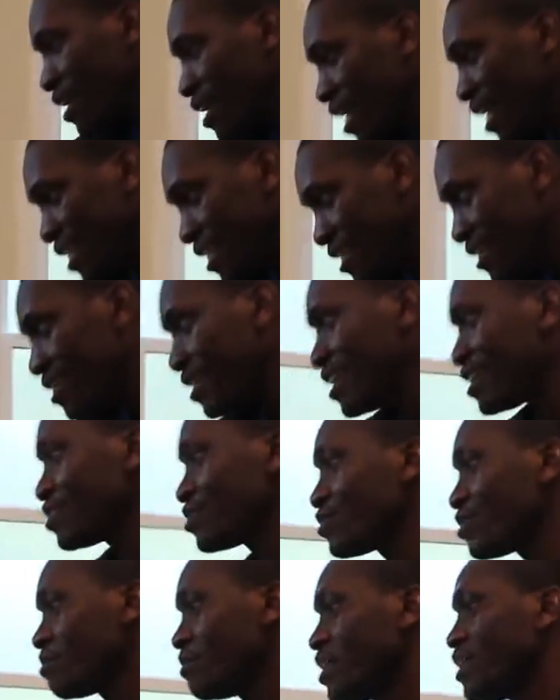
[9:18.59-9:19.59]
I did
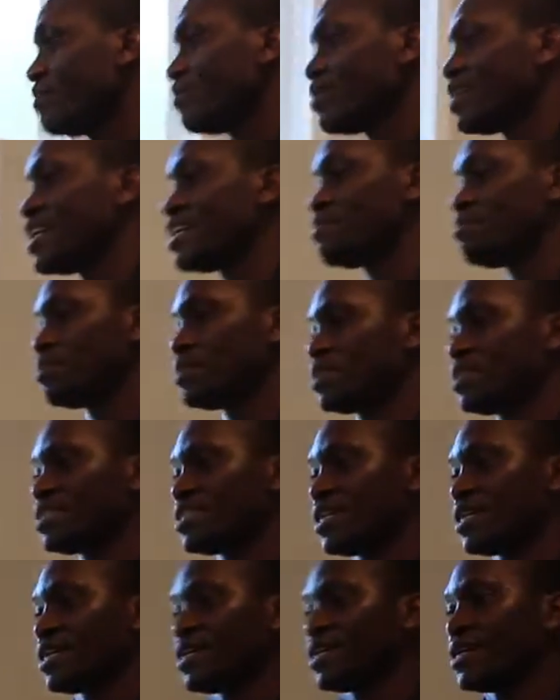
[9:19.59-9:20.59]
that, remain with that
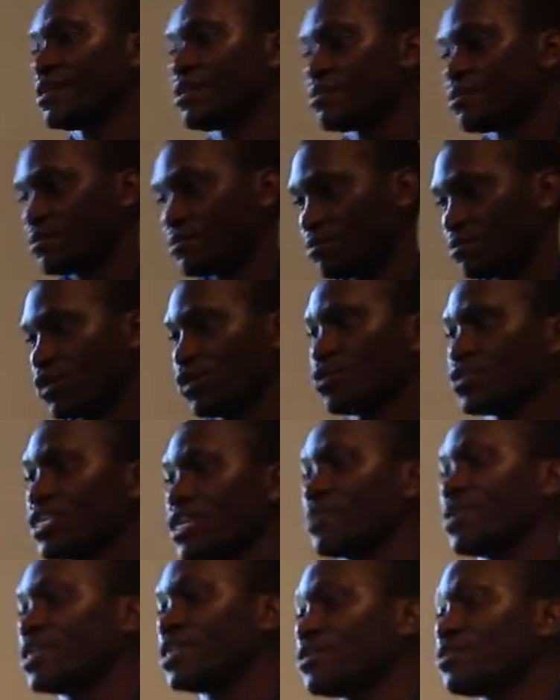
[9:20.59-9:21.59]
picture because
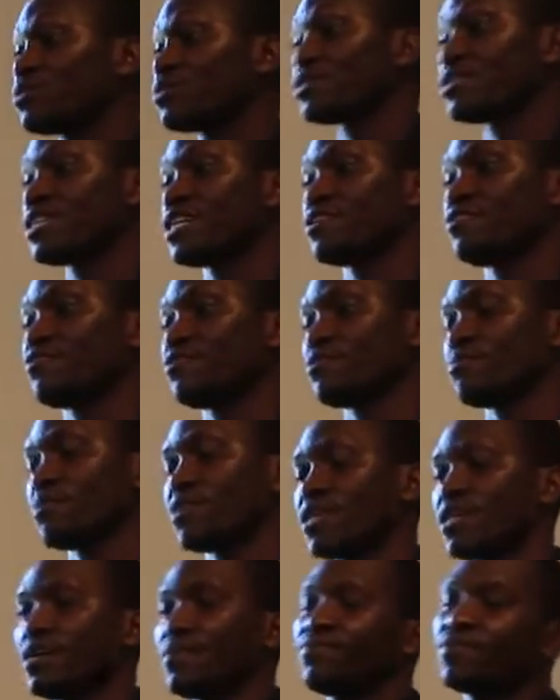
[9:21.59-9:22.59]
I wanted to start from
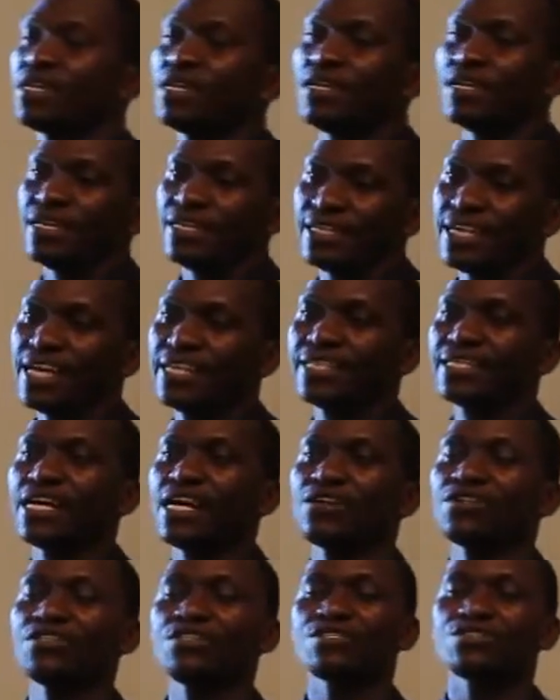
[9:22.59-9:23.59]
there. That
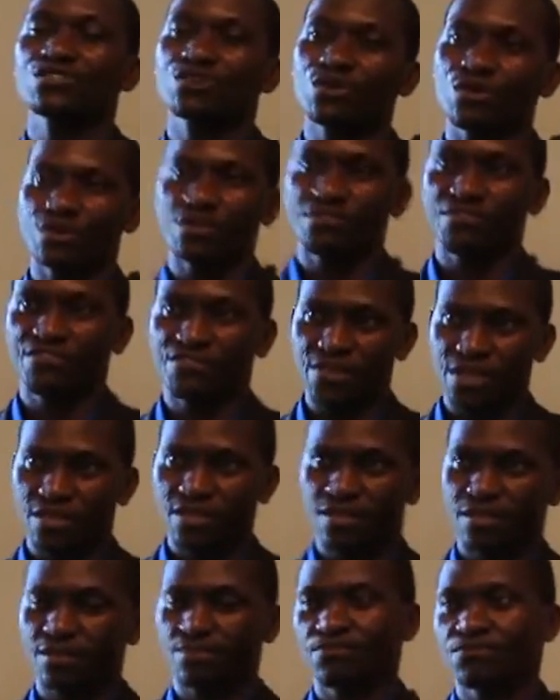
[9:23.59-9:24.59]
girl, she's called
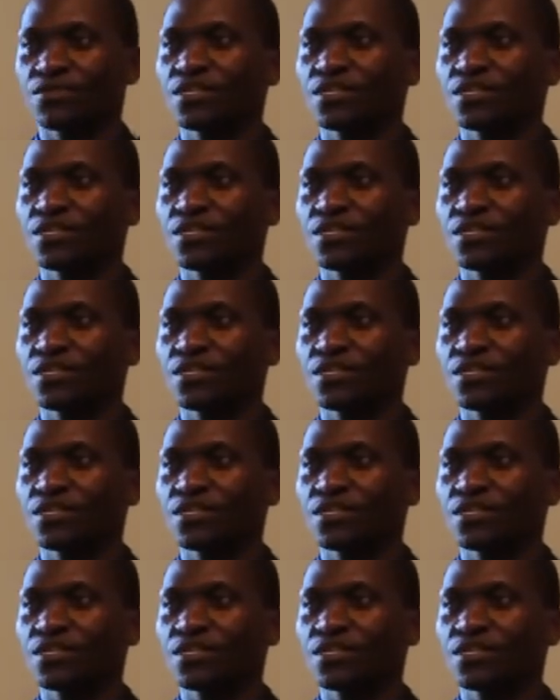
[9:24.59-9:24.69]
Faith.